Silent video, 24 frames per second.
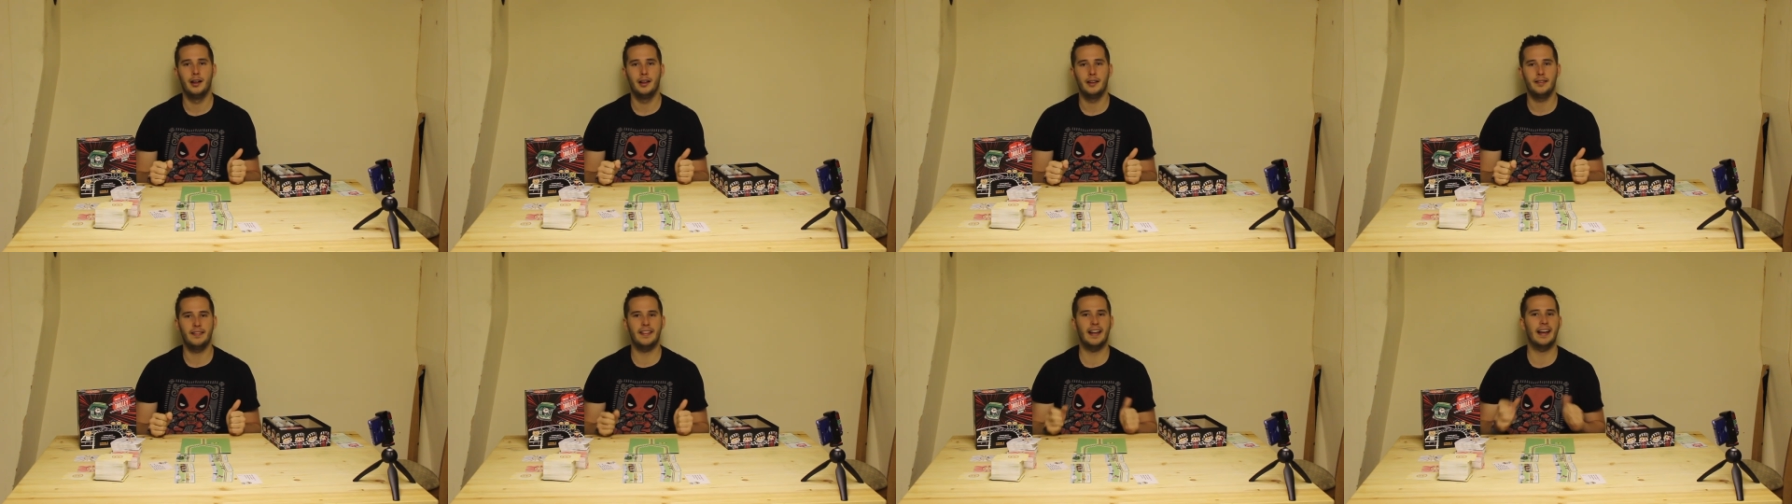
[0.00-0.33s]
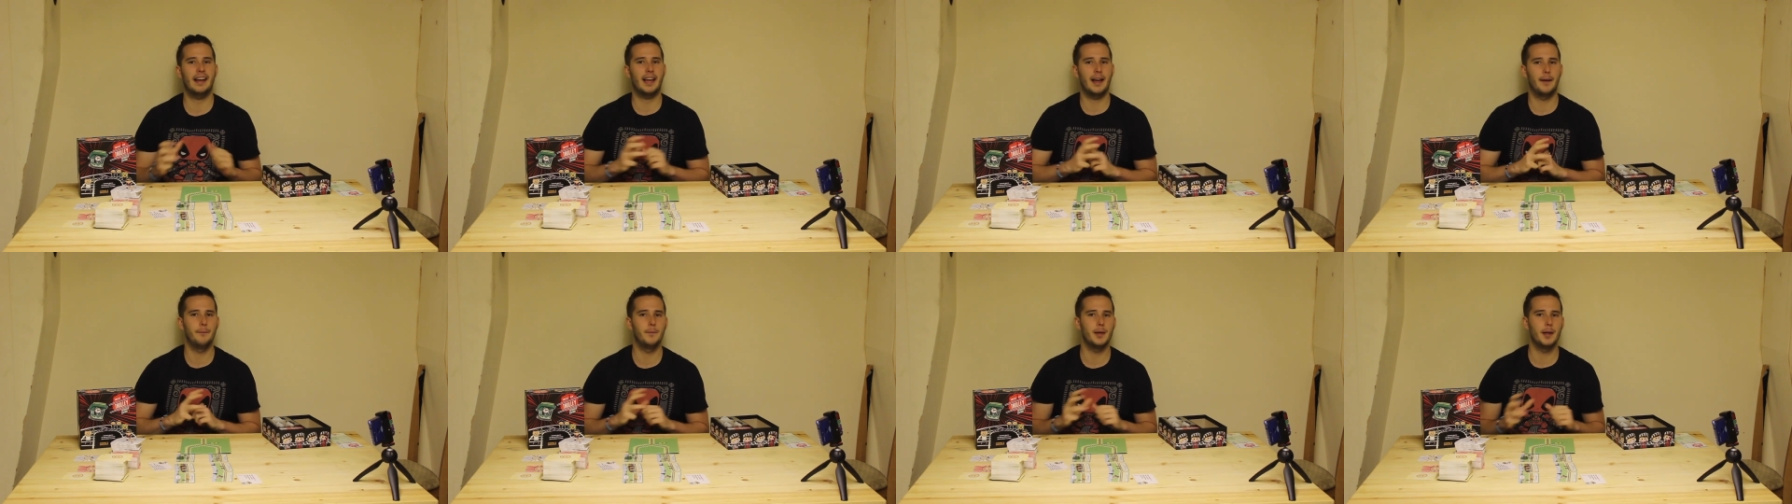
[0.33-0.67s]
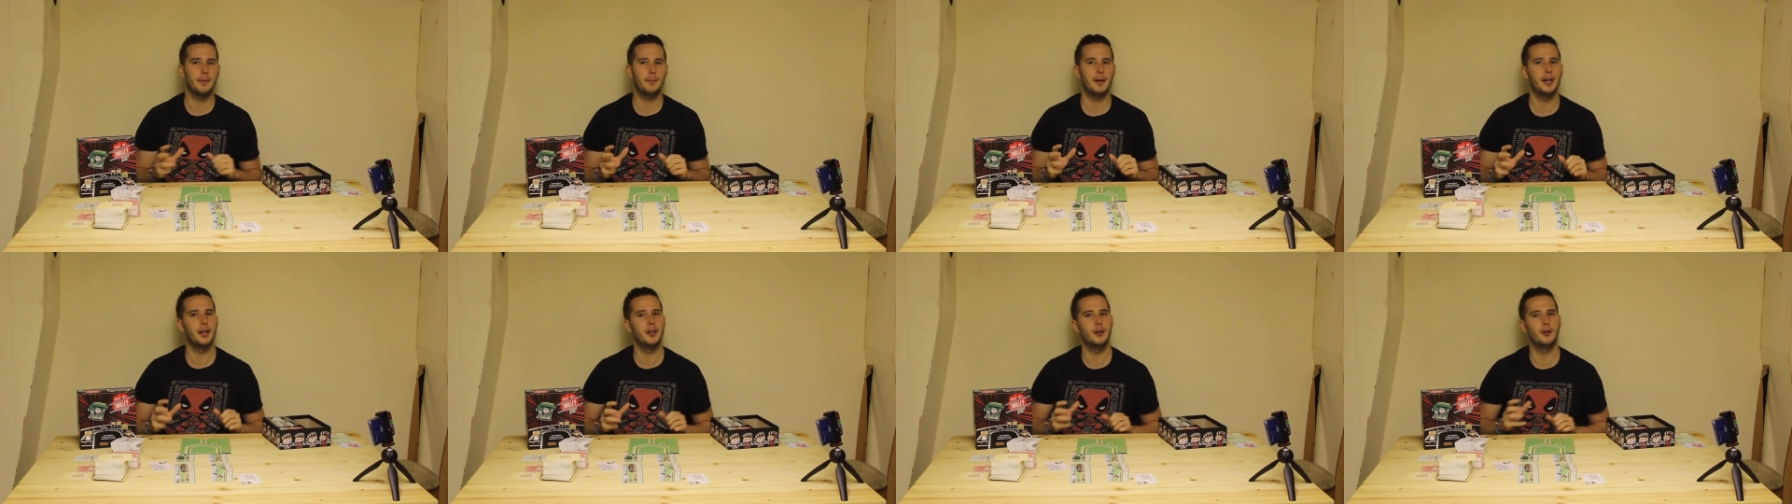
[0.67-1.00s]
That can be
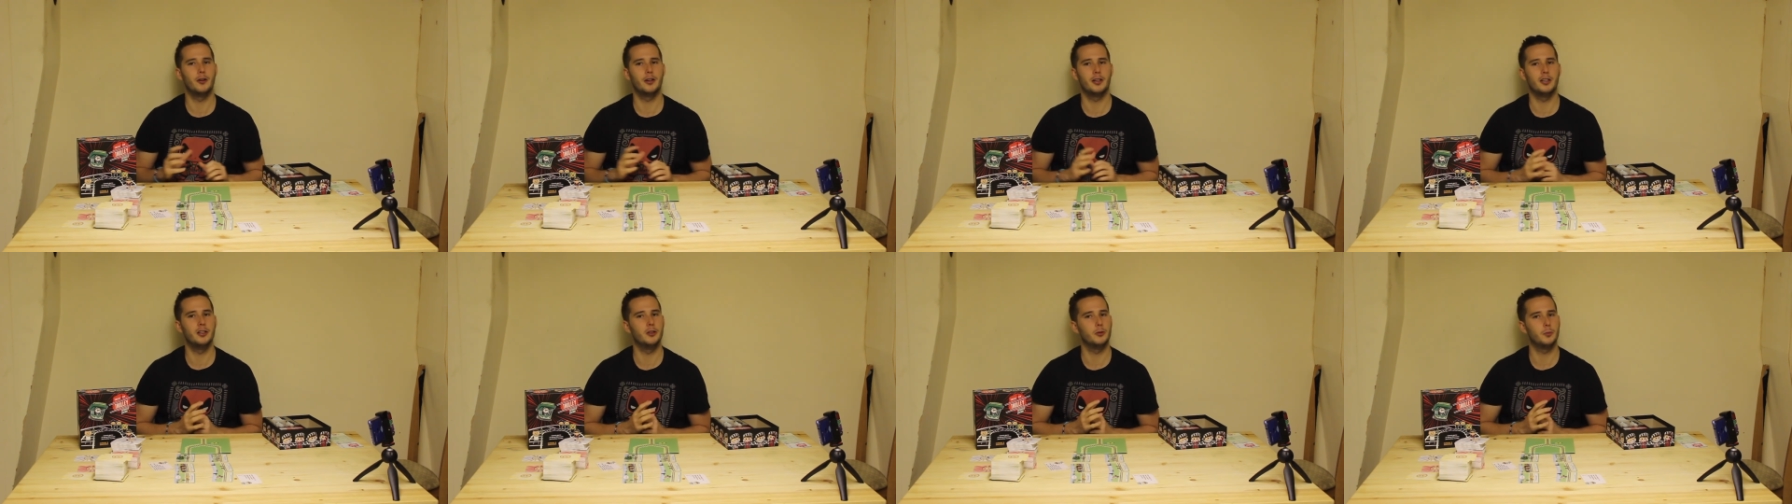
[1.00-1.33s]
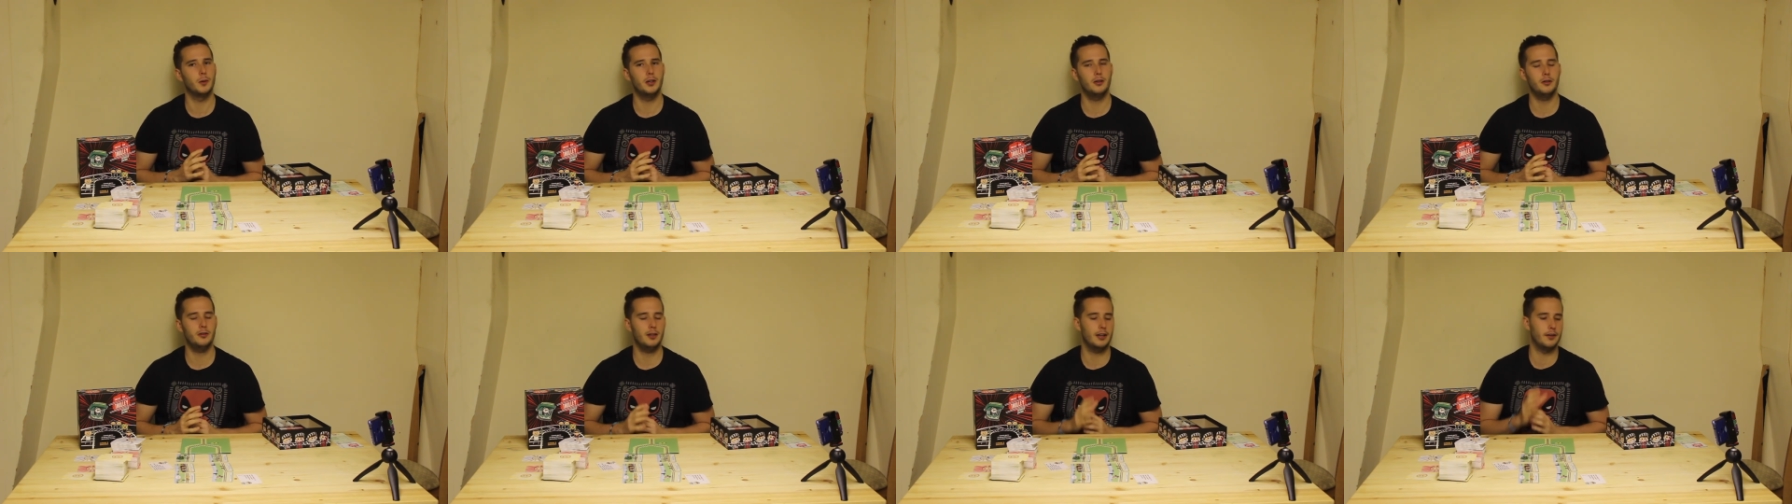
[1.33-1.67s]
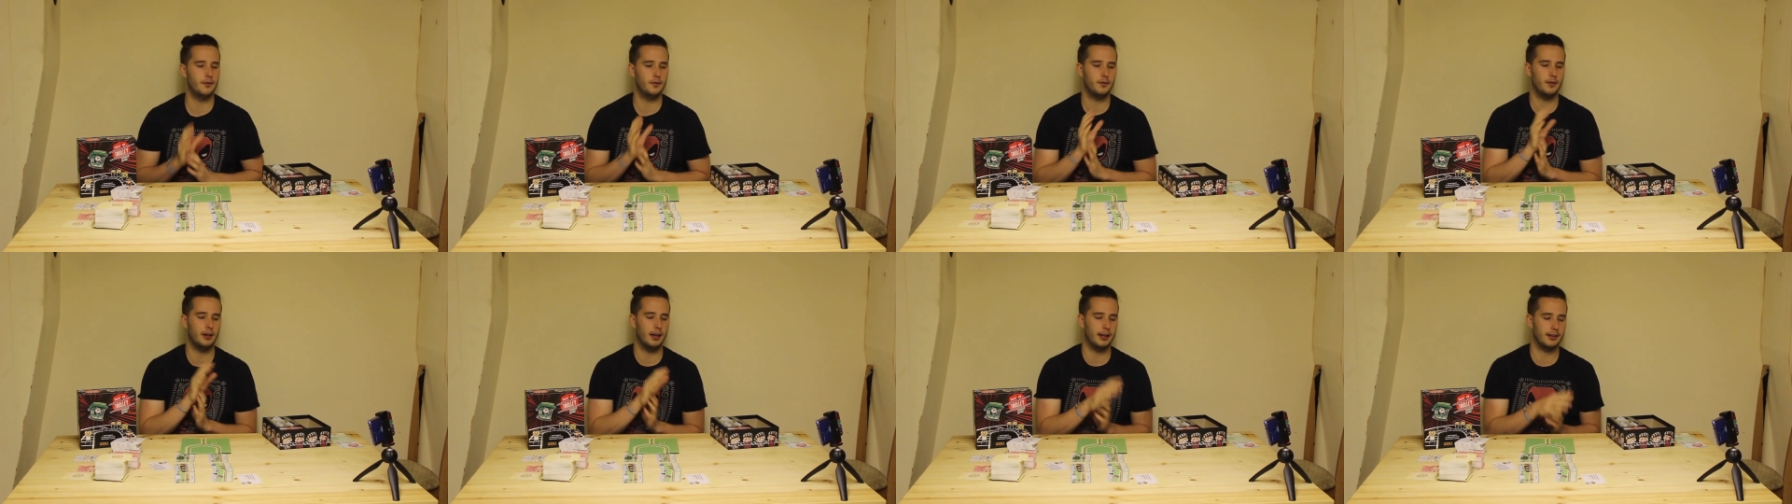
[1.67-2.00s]
a bit annoying as well,
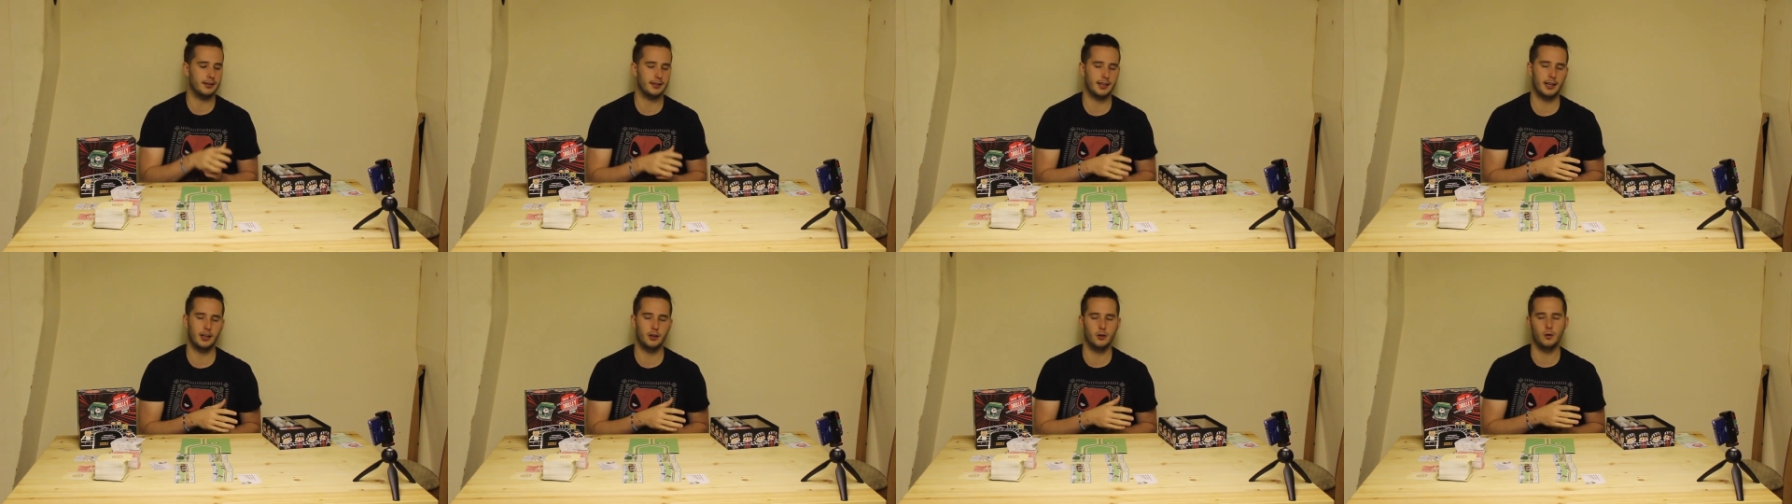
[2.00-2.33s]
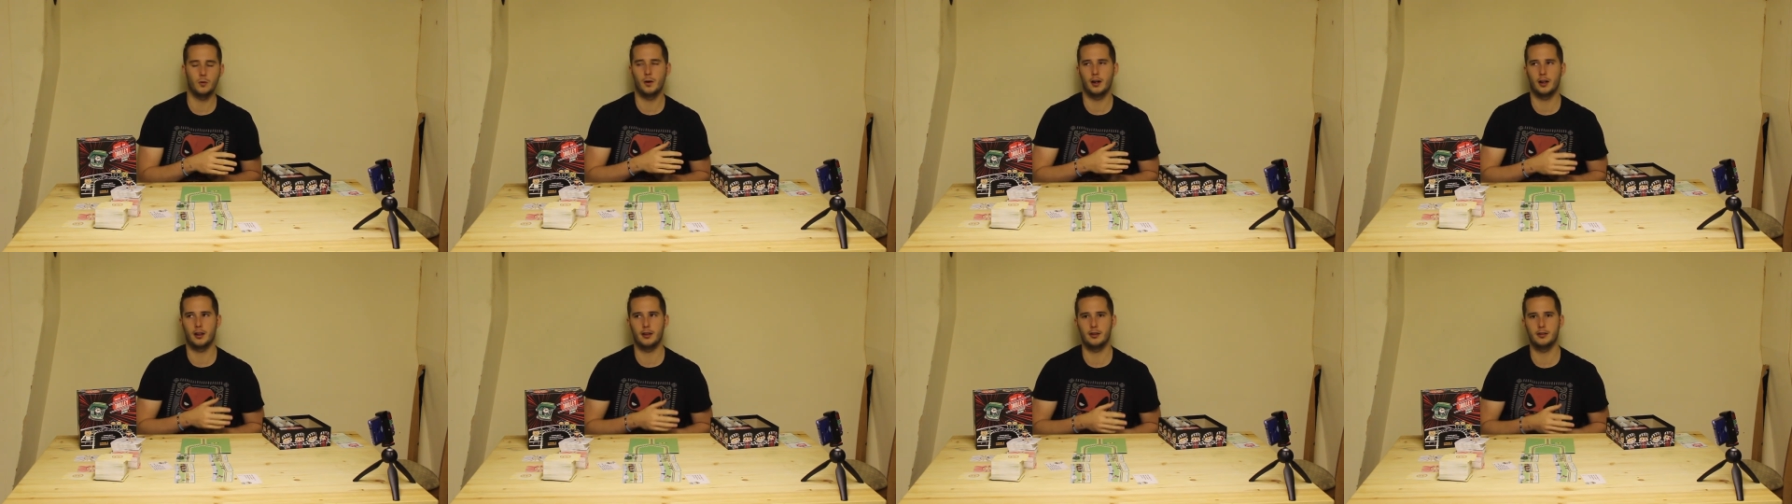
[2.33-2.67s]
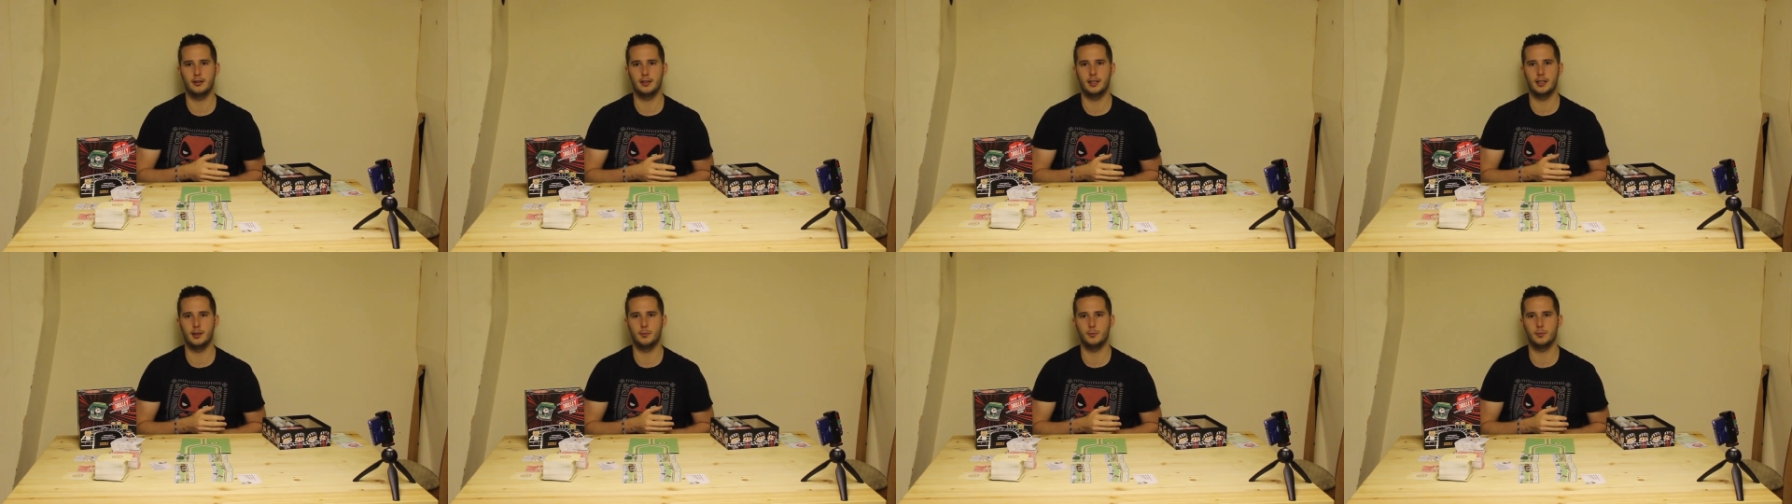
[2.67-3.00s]
if, like, say you're one of the
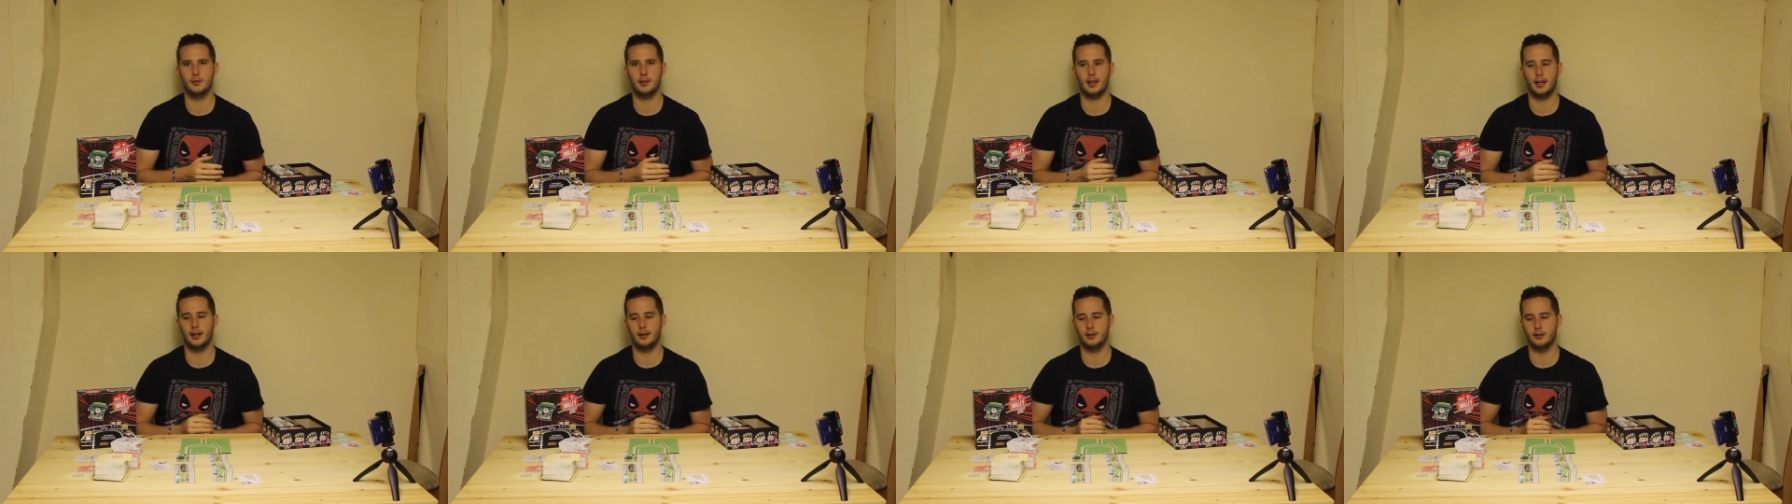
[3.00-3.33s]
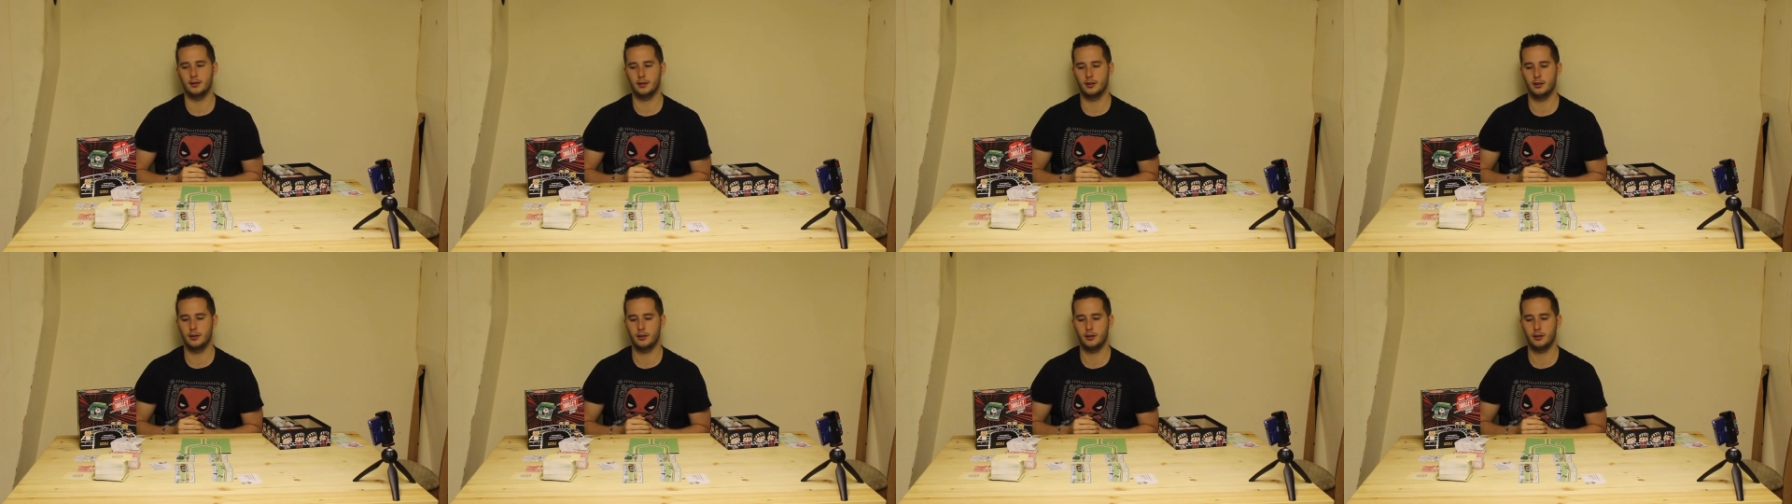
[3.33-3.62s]
teams and